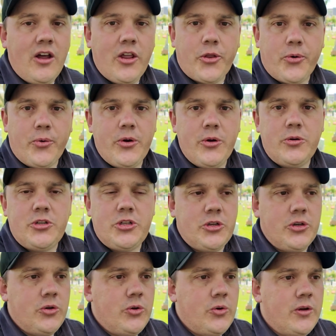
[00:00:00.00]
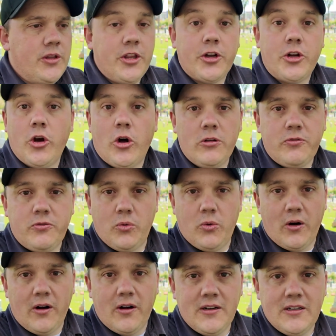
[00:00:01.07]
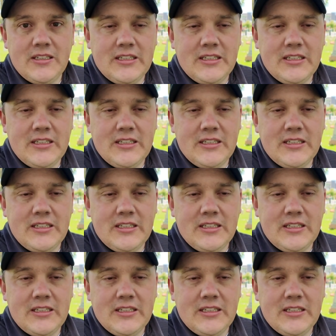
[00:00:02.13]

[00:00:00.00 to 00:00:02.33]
through to the Gulf War.